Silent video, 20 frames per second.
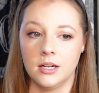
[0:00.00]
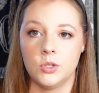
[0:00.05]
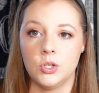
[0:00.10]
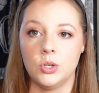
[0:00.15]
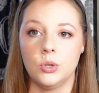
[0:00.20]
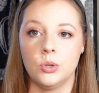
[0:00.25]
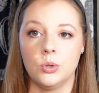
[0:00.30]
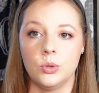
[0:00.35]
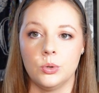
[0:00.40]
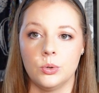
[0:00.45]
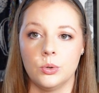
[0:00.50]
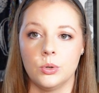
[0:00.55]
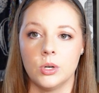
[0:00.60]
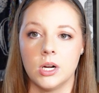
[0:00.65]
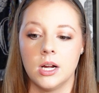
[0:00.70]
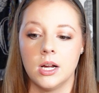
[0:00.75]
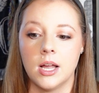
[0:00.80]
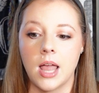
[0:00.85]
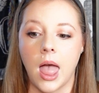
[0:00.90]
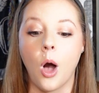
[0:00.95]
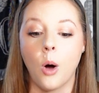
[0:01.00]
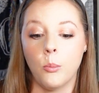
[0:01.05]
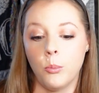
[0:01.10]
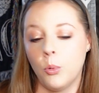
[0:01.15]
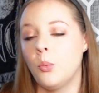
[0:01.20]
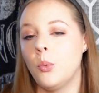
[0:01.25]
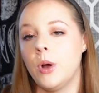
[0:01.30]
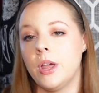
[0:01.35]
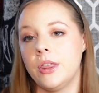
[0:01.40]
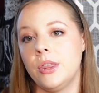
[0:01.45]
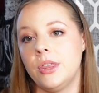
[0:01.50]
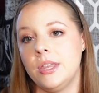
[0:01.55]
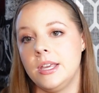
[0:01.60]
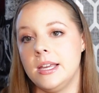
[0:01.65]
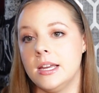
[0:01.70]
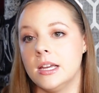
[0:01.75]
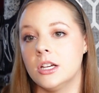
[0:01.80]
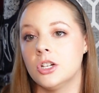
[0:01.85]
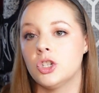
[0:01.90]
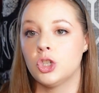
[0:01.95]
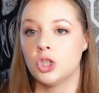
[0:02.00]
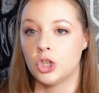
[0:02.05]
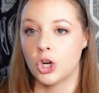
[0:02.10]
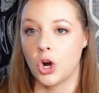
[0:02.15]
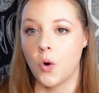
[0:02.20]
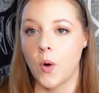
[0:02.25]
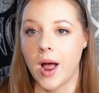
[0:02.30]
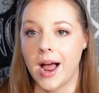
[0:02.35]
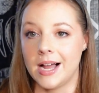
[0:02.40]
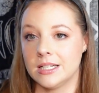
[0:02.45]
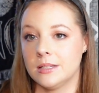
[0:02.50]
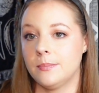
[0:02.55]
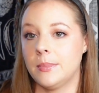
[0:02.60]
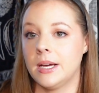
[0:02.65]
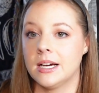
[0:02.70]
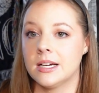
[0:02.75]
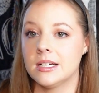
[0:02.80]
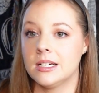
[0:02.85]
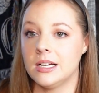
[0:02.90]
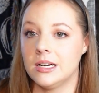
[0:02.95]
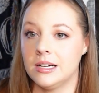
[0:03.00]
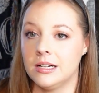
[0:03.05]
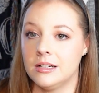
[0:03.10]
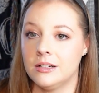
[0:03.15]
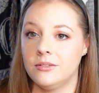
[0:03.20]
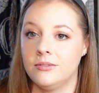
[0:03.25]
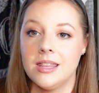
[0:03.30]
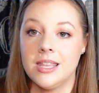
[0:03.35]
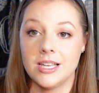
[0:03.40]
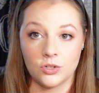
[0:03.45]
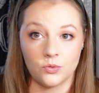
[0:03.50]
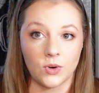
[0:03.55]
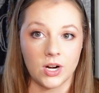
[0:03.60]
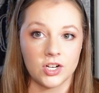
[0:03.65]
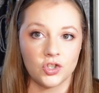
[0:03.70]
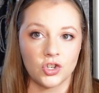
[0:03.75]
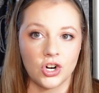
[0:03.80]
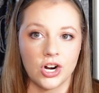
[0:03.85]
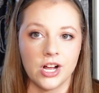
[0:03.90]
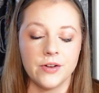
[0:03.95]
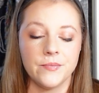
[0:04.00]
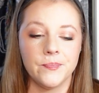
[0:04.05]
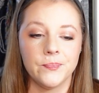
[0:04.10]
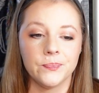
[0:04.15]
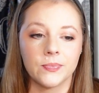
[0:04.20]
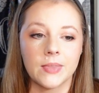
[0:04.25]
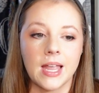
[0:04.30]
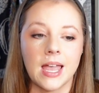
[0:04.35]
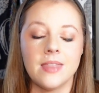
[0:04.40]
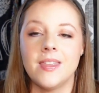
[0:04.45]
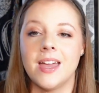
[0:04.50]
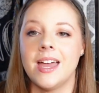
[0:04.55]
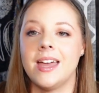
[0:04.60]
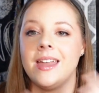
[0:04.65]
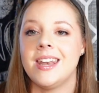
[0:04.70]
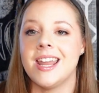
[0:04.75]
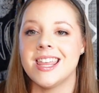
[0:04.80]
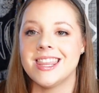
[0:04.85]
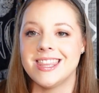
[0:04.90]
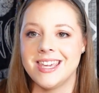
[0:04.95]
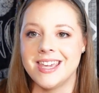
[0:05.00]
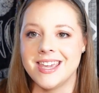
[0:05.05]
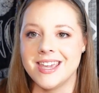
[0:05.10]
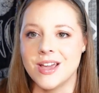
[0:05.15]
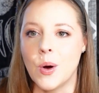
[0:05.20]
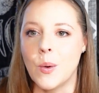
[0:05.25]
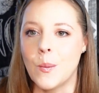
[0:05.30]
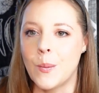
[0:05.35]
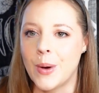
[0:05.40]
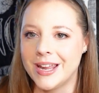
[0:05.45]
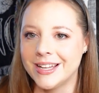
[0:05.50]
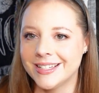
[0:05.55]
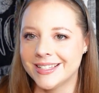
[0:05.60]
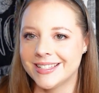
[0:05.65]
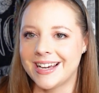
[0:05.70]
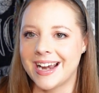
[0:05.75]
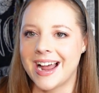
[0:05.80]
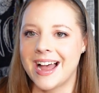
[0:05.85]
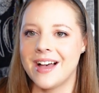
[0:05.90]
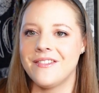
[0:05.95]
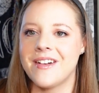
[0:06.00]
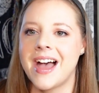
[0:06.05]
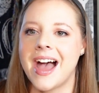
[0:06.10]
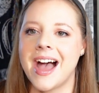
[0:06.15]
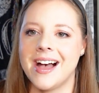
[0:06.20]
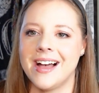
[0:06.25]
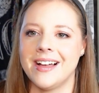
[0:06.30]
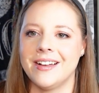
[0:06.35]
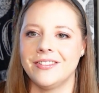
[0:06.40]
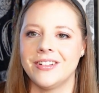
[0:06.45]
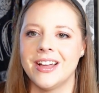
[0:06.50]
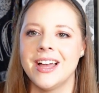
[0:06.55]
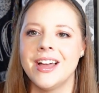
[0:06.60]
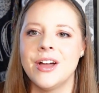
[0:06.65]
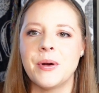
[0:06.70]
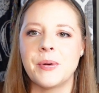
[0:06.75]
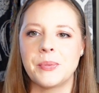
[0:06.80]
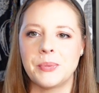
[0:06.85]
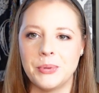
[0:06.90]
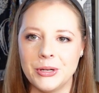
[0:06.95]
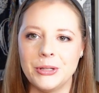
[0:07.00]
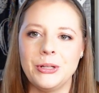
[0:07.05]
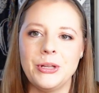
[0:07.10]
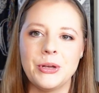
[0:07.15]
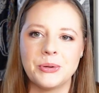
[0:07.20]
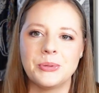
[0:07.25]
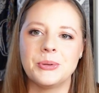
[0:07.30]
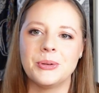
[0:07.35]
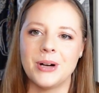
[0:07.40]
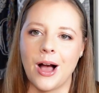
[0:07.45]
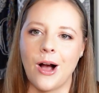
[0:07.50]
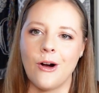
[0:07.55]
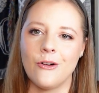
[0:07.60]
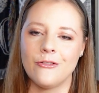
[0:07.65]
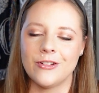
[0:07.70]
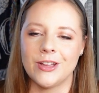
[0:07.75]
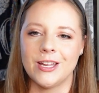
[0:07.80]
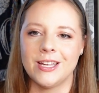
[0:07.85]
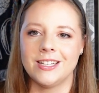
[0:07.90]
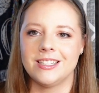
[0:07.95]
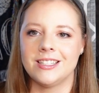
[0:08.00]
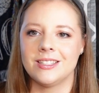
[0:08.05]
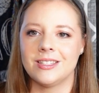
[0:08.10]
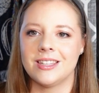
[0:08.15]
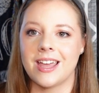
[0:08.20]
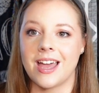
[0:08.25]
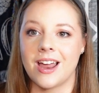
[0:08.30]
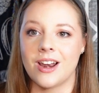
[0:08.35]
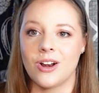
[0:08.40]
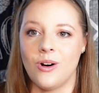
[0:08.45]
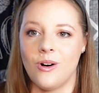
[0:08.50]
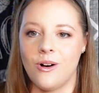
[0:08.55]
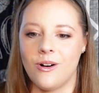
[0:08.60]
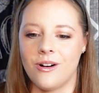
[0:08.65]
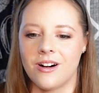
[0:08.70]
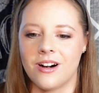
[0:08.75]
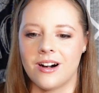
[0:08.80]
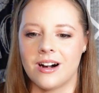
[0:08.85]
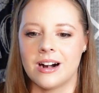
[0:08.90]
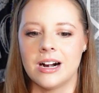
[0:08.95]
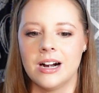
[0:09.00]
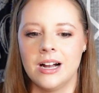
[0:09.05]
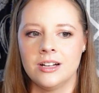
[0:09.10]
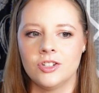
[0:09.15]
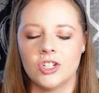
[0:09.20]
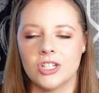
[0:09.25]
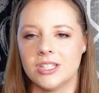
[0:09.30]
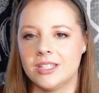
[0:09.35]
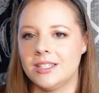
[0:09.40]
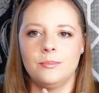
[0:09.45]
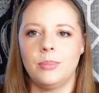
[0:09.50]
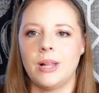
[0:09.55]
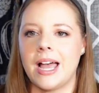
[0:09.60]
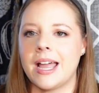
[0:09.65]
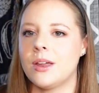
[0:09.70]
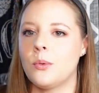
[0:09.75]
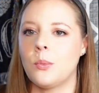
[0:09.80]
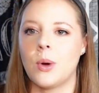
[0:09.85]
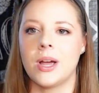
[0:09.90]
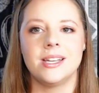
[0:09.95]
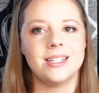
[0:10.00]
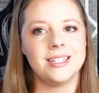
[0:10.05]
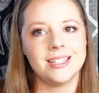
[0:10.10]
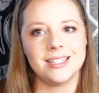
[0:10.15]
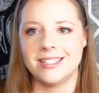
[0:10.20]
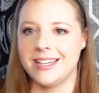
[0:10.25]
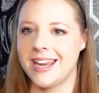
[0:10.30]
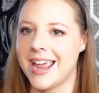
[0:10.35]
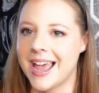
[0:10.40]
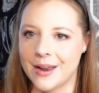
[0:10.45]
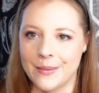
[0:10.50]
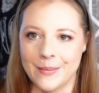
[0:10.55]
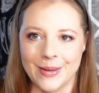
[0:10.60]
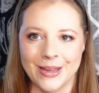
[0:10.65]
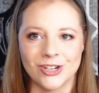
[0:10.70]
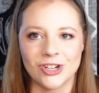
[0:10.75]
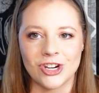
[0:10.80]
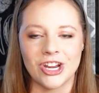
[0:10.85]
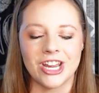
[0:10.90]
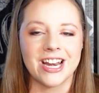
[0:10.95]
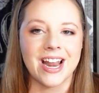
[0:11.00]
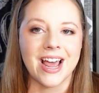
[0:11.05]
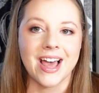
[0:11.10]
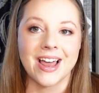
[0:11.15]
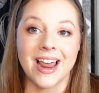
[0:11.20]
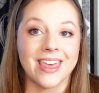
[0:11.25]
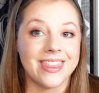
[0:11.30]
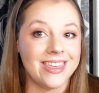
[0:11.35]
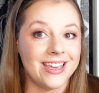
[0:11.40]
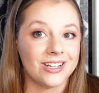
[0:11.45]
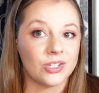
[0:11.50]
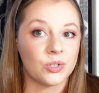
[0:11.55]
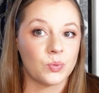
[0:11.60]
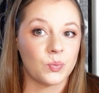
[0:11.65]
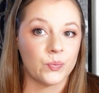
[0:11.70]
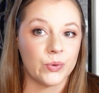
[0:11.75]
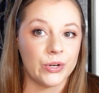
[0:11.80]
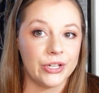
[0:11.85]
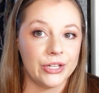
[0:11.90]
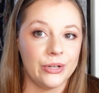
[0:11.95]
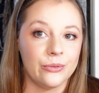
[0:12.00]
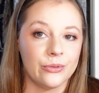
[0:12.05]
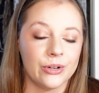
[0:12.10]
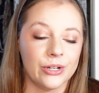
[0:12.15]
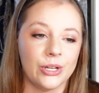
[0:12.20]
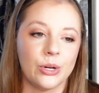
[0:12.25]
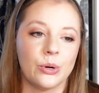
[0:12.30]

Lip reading: to help with the show aspect of this restaurant. And then the wait staff have really cool outfits that are just black and white Disney animation, and I think it's really, really